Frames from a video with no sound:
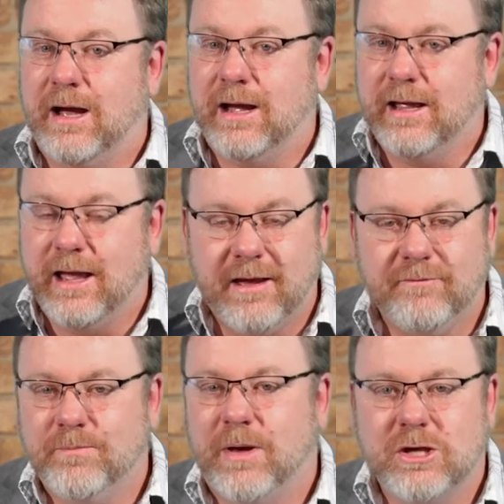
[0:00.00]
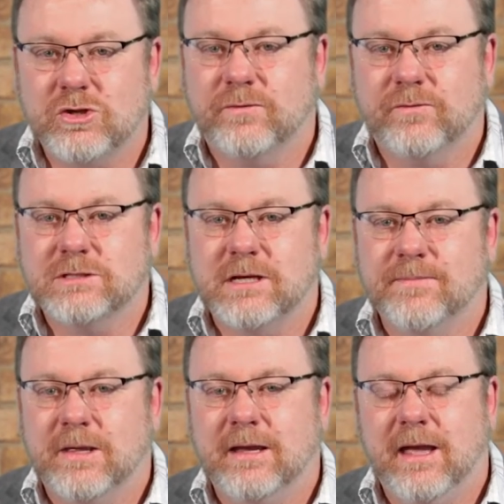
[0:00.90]
I have a passion for
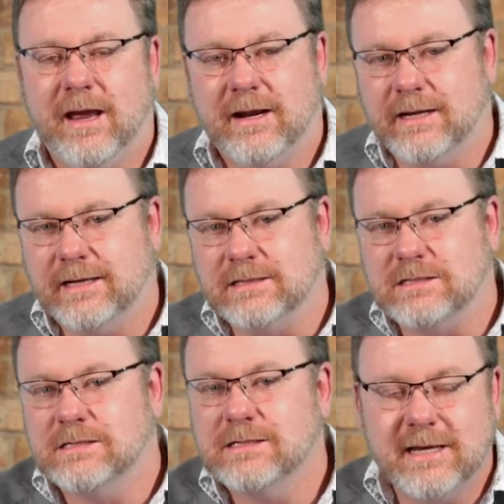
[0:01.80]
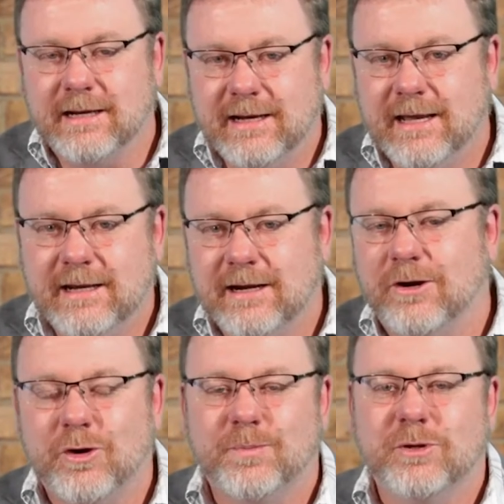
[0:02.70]
something and I can see a need
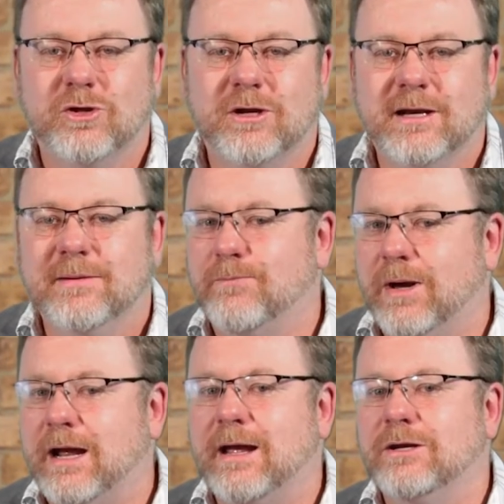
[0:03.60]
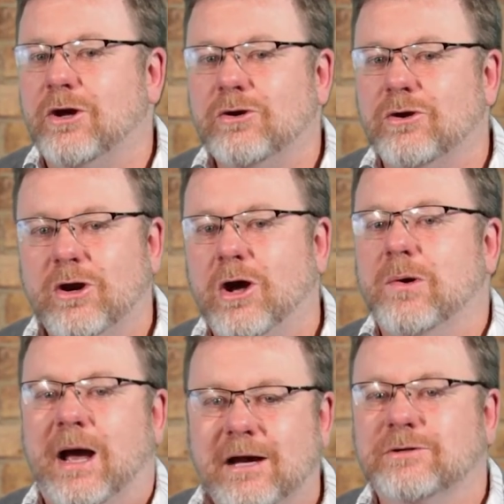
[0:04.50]
and an opportunity, but I don't
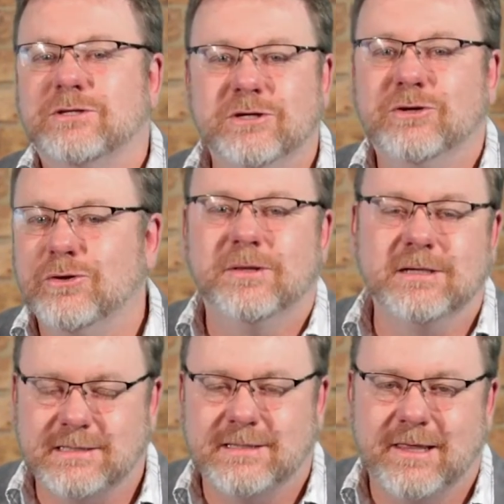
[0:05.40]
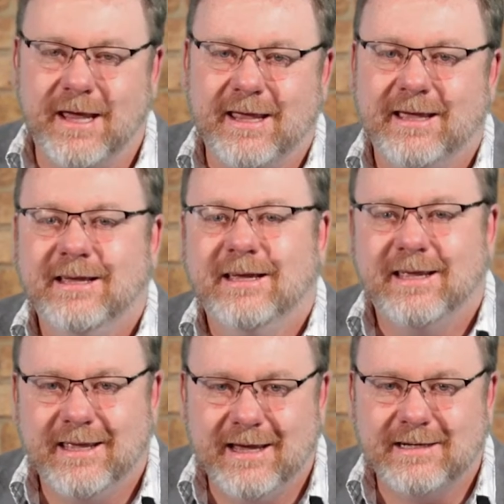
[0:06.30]
know how to do this thing
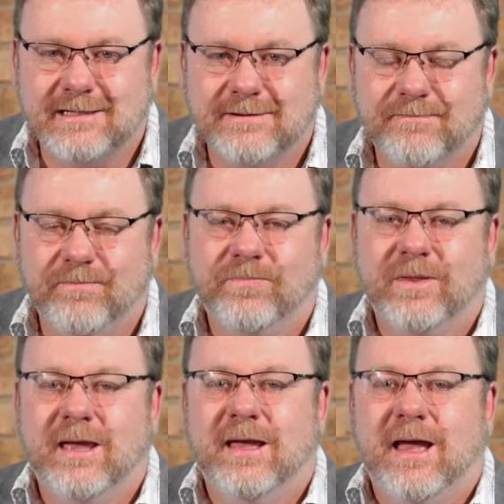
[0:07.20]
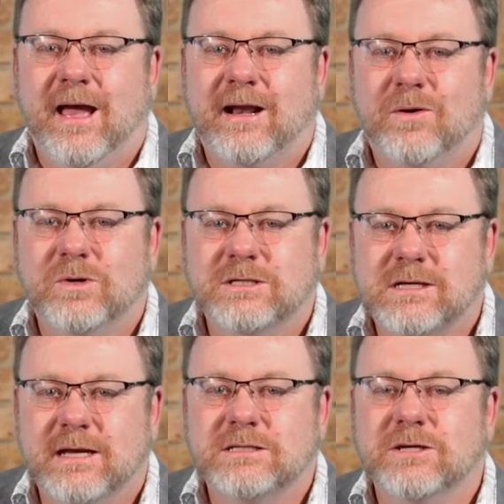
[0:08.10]
yet. And I want to
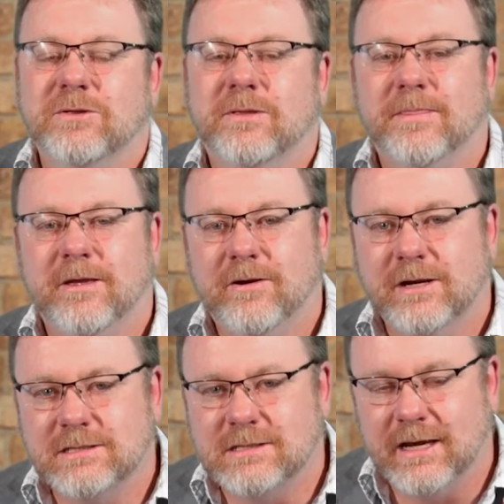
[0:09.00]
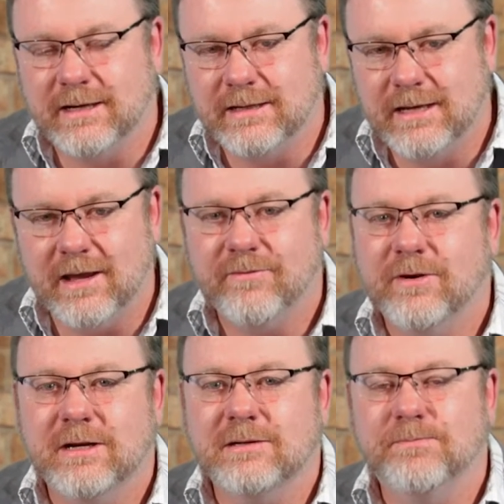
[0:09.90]
say to you that there is a
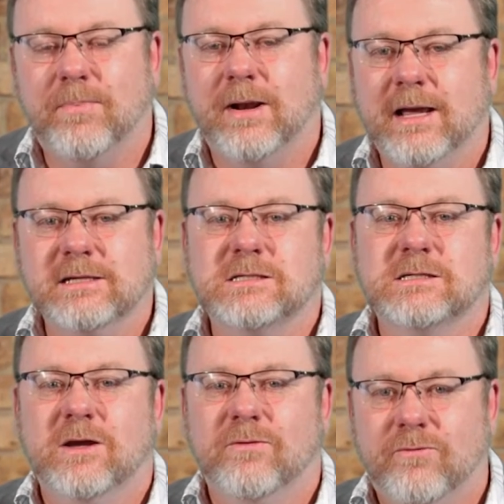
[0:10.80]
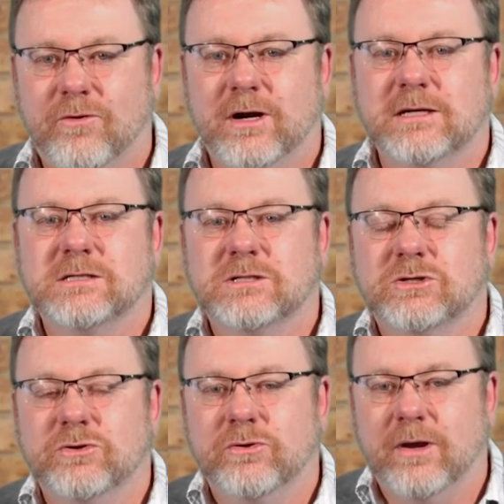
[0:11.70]
definite place for us
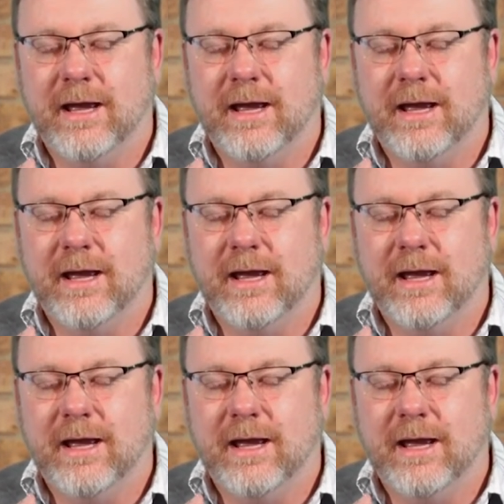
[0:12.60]
to